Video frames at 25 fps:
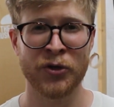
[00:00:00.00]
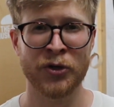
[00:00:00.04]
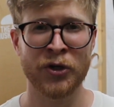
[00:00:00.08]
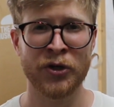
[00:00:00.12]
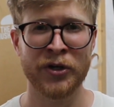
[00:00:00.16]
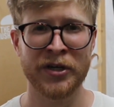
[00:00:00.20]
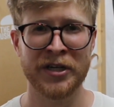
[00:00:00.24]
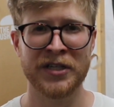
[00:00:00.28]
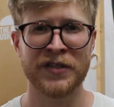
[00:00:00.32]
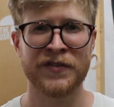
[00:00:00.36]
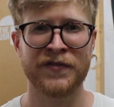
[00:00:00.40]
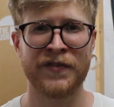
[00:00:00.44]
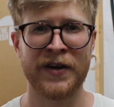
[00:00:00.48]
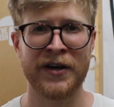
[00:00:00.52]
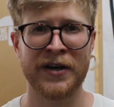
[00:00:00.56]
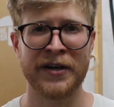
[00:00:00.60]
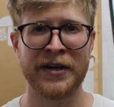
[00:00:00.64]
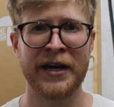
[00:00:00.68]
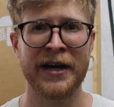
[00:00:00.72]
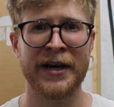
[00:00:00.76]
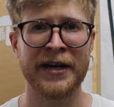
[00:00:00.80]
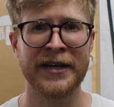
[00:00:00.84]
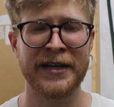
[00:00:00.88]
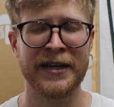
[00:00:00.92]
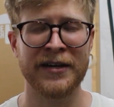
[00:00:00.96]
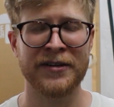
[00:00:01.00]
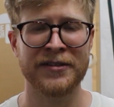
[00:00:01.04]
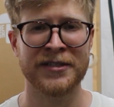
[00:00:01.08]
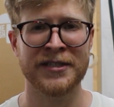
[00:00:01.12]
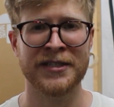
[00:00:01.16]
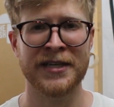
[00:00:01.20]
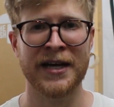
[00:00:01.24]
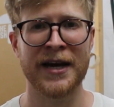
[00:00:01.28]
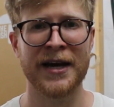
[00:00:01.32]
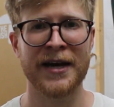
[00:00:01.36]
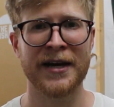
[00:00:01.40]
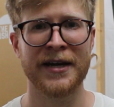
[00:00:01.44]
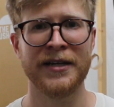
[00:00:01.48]
degrees Fahrenheit
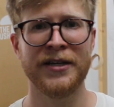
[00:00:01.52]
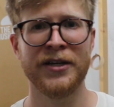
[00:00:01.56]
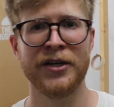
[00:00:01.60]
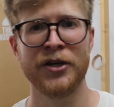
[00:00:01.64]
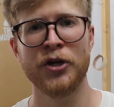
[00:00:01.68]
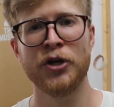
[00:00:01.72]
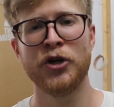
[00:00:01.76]
outside,